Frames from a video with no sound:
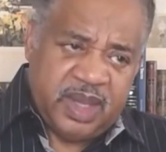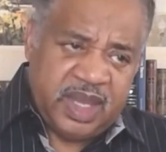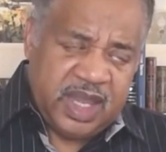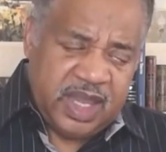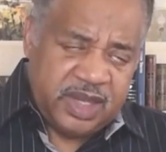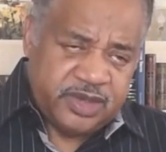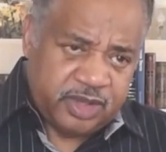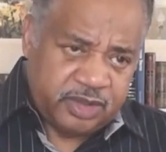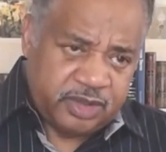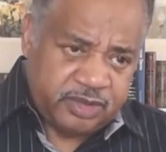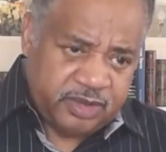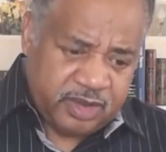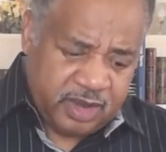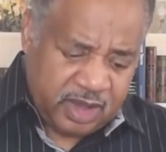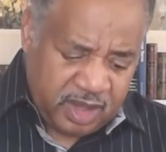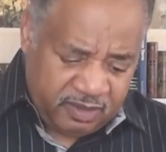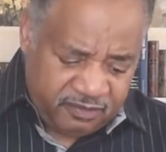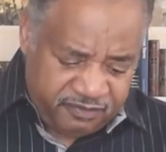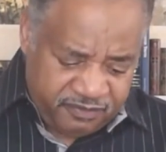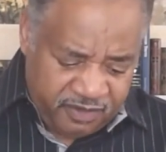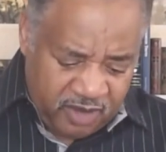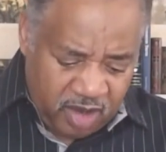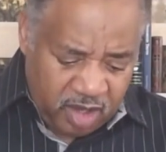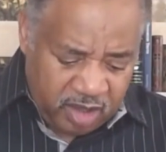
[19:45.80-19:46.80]
begin to
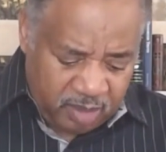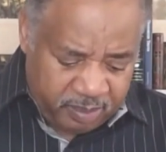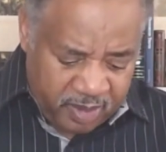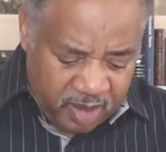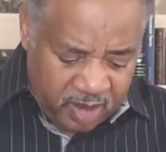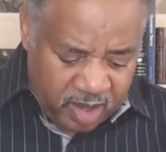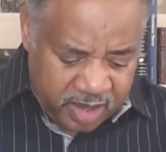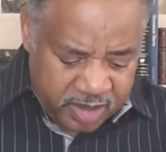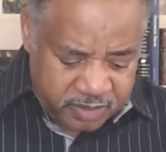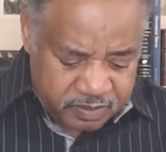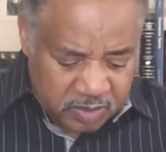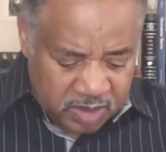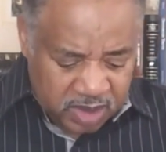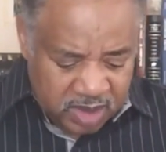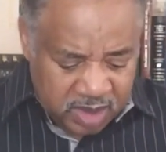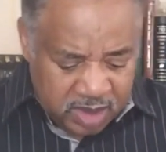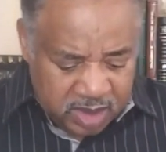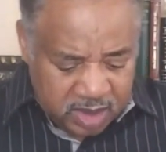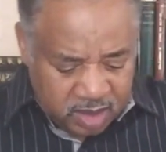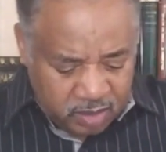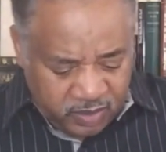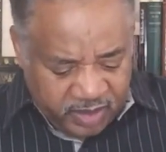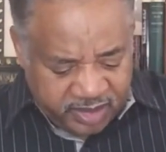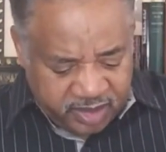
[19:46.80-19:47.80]
fall apart.
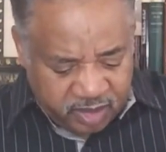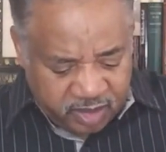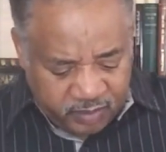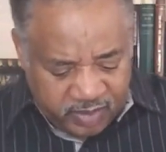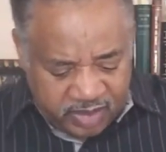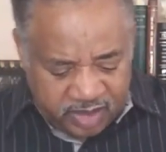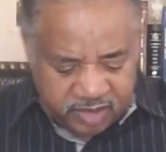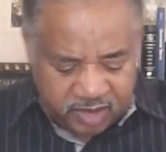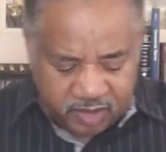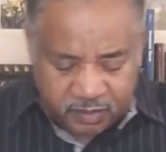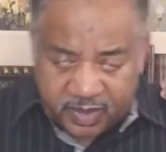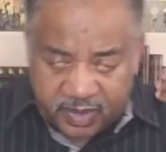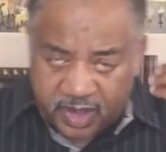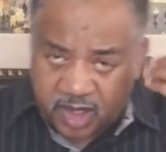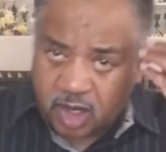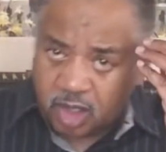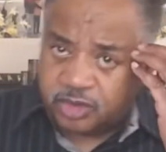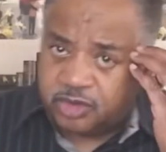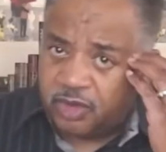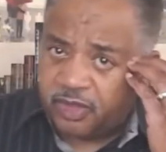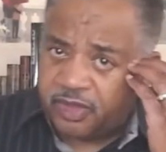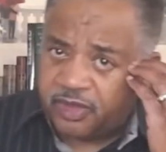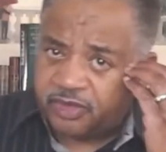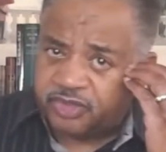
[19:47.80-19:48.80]
What do? We
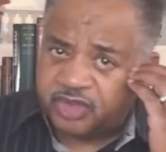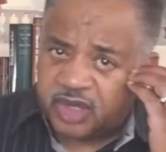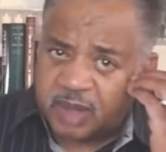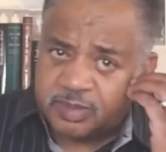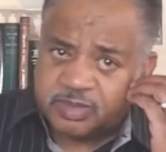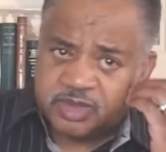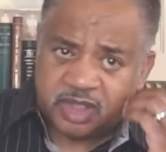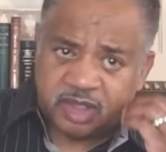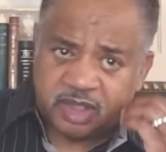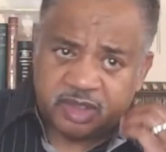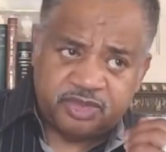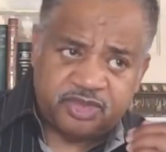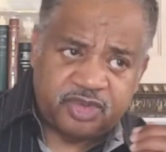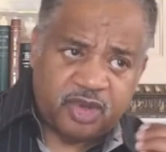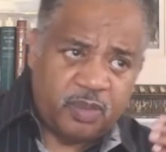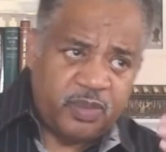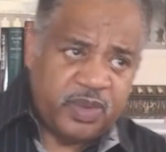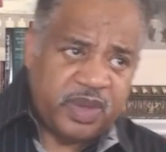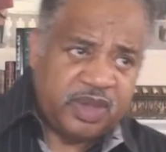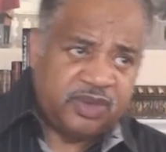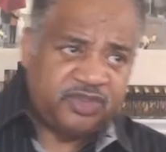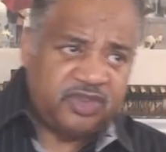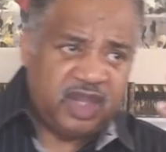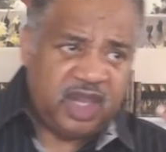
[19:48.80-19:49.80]
go to the scriptures
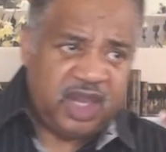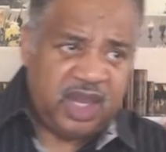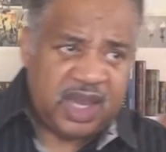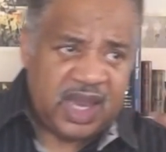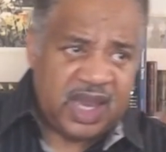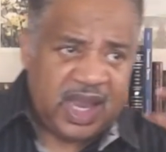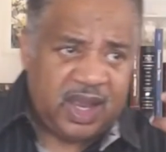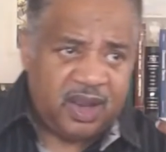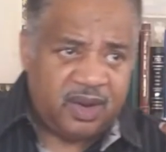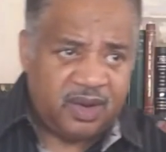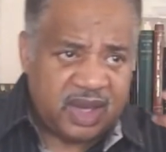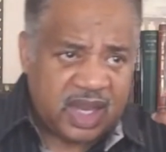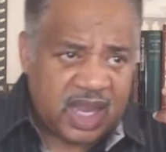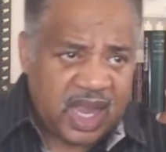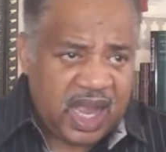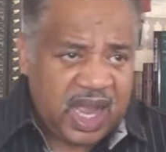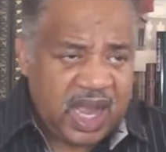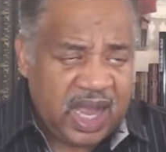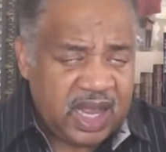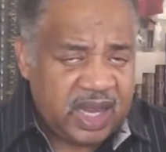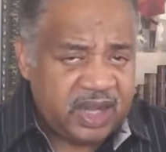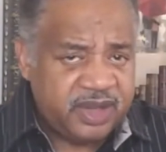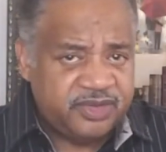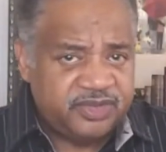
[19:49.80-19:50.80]
so we see how
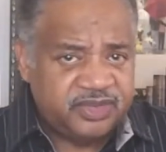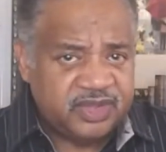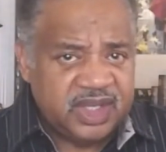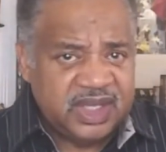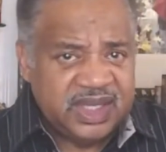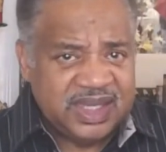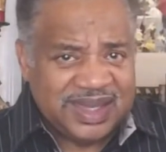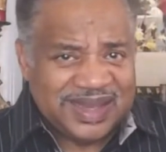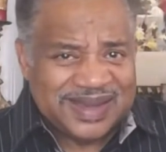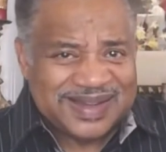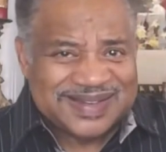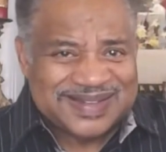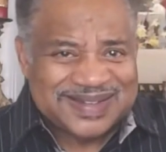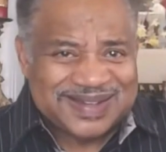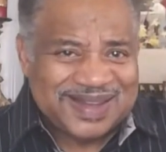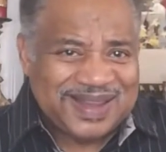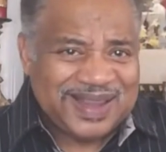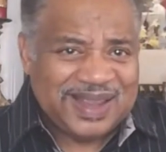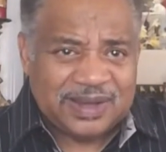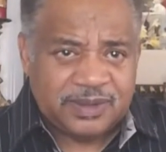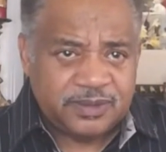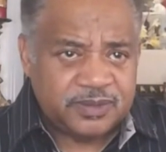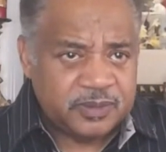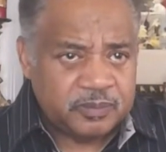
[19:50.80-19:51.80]
God's
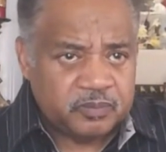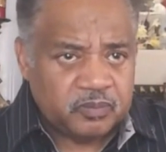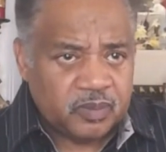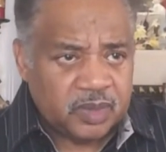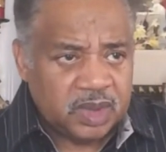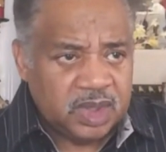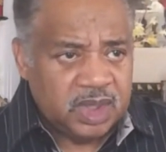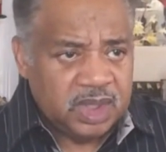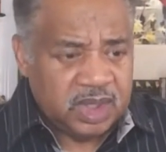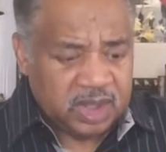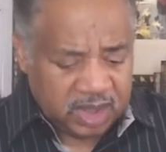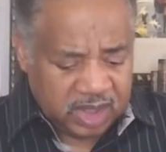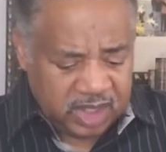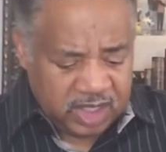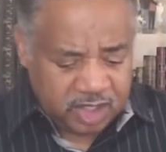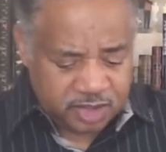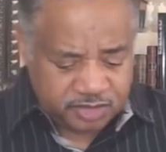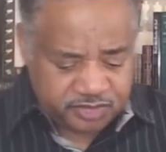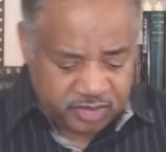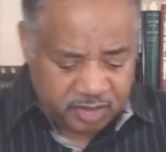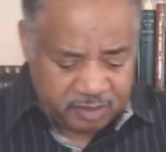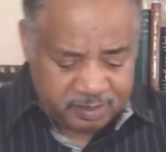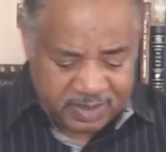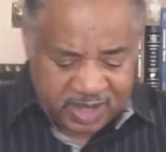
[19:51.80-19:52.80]
intent
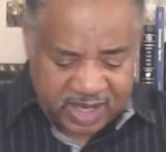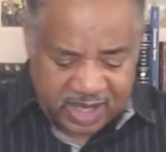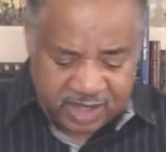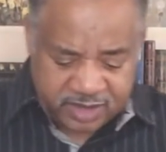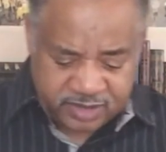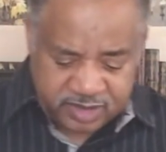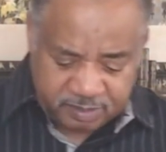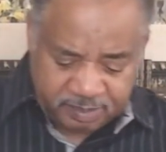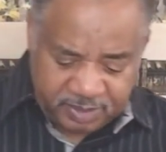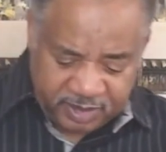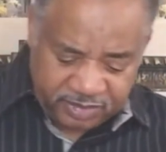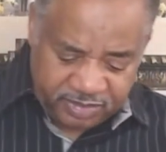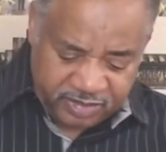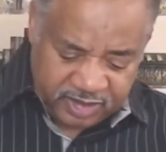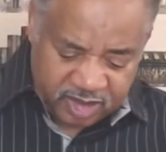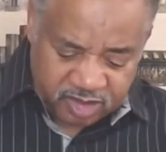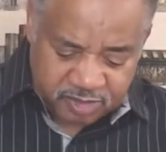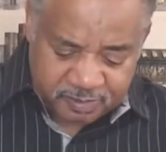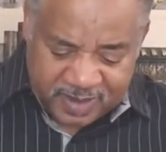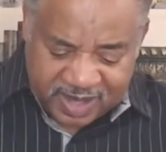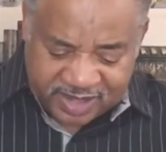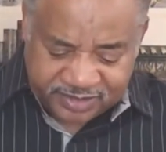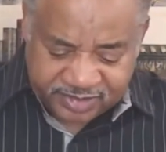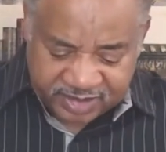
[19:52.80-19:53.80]
is for man to put
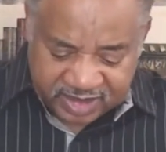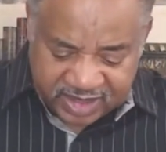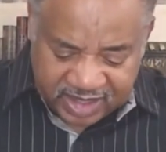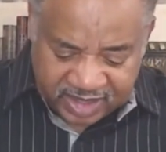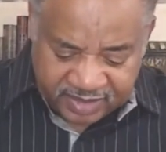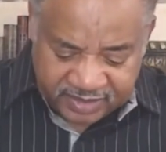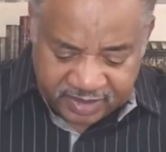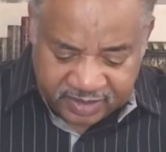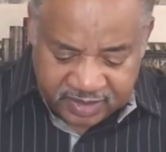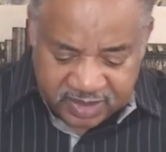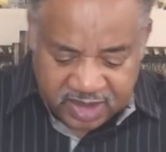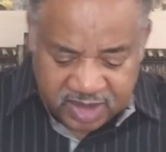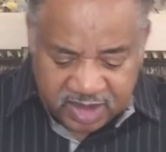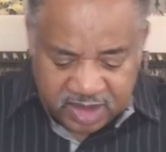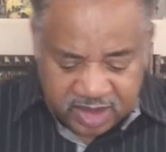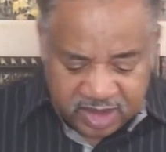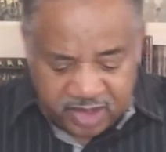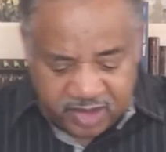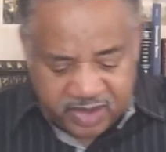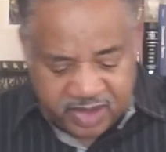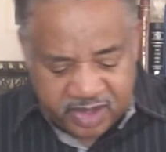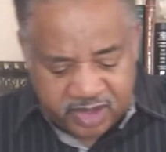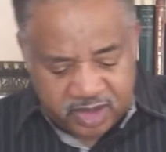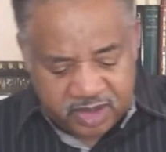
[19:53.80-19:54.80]
things back together.
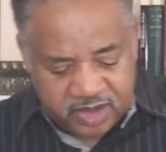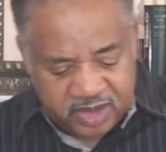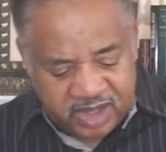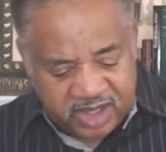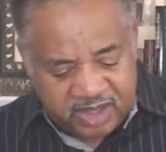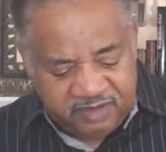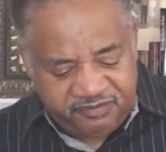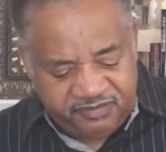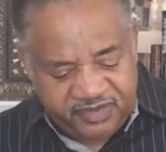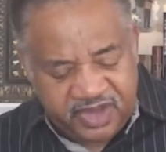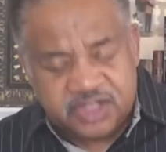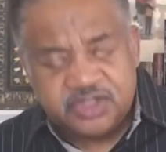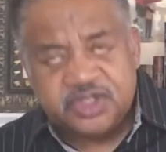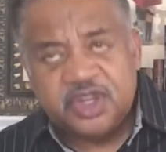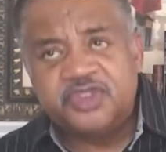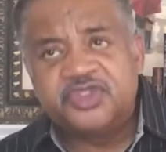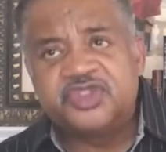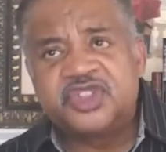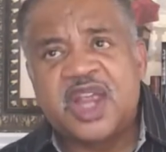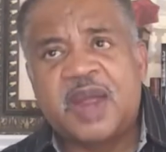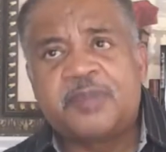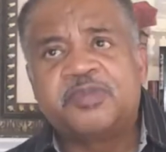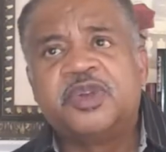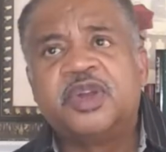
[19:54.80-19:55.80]
Here in
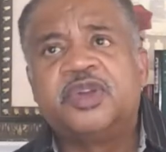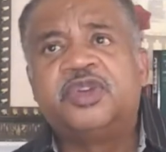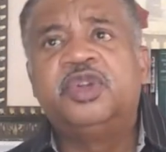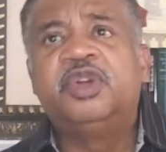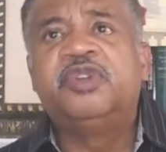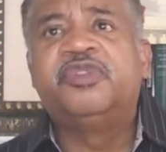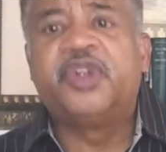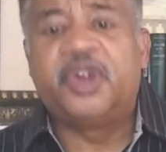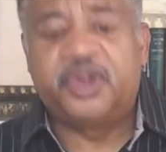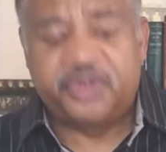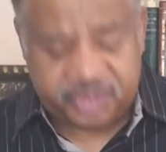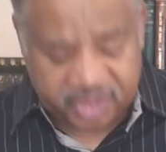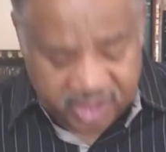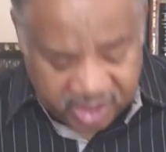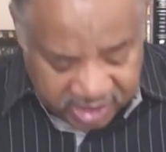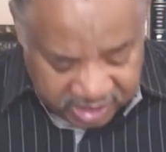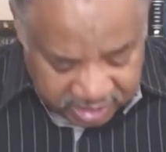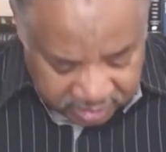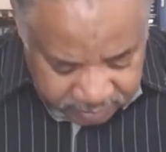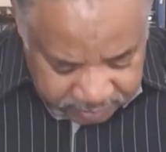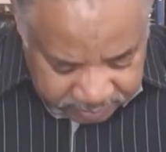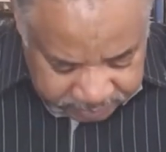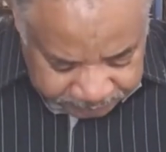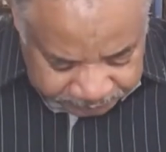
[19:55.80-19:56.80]
Ephesians chapter 2, verse
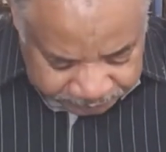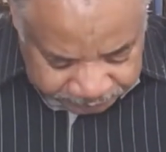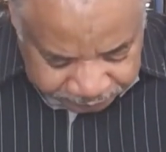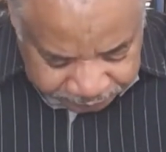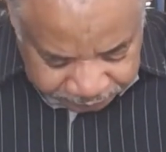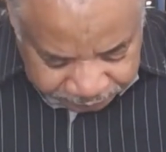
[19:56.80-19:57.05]
8,